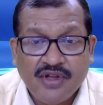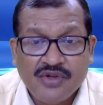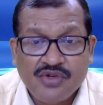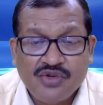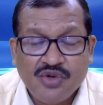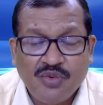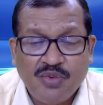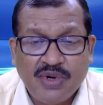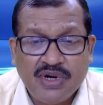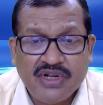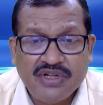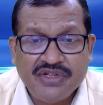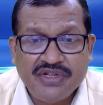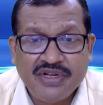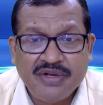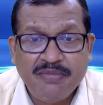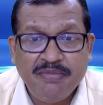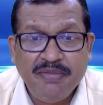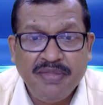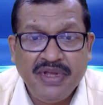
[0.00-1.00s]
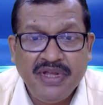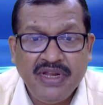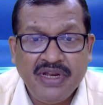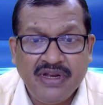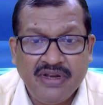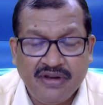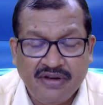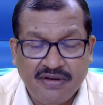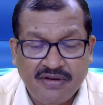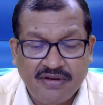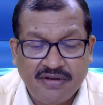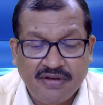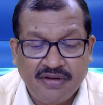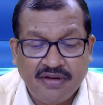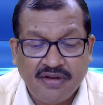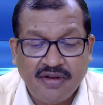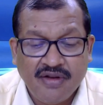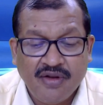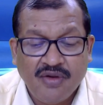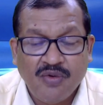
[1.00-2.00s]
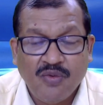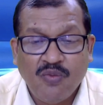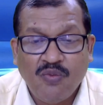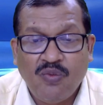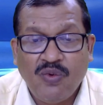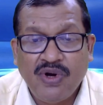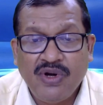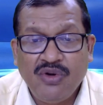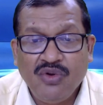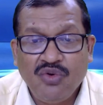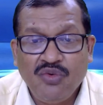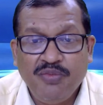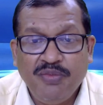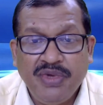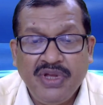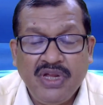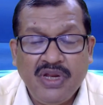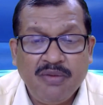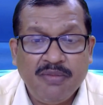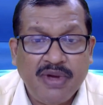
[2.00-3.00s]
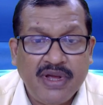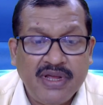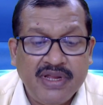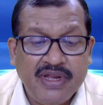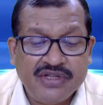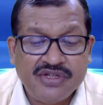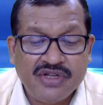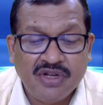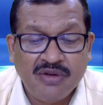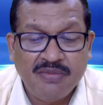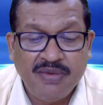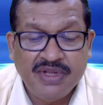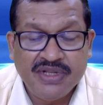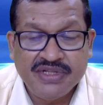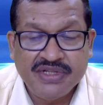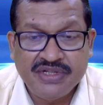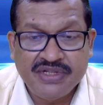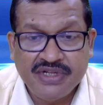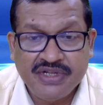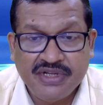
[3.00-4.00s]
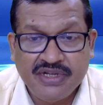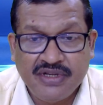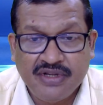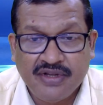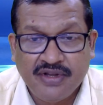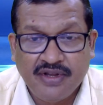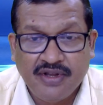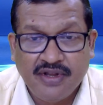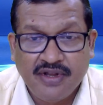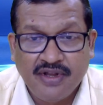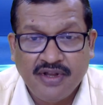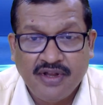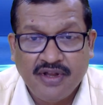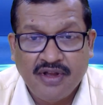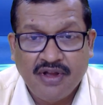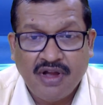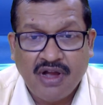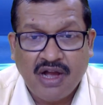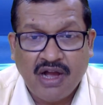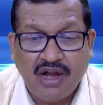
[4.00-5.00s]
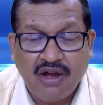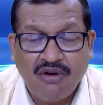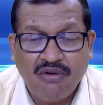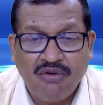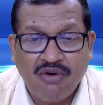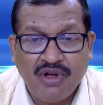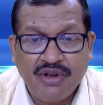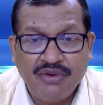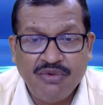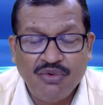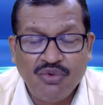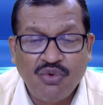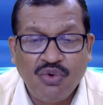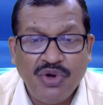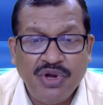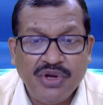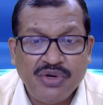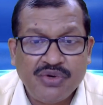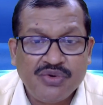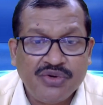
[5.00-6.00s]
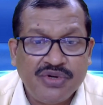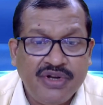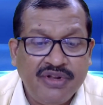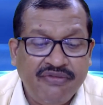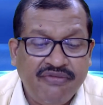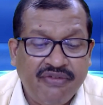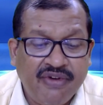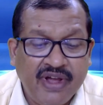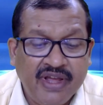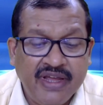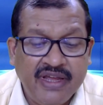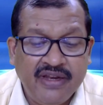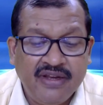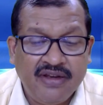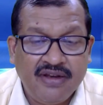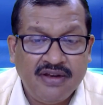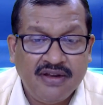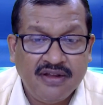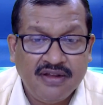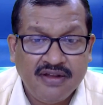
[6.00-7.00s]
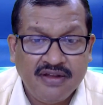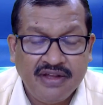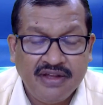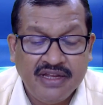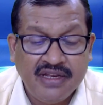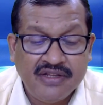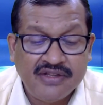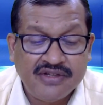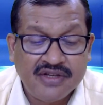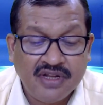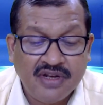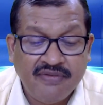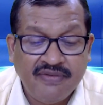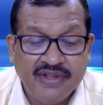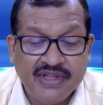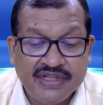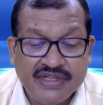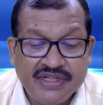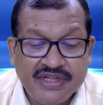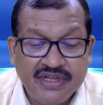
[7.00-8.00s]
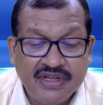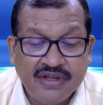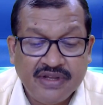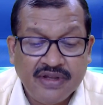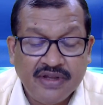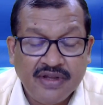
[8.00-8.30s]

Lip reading: So, what does it mean? What do you mean by insolvency? How are you going to define insolvency?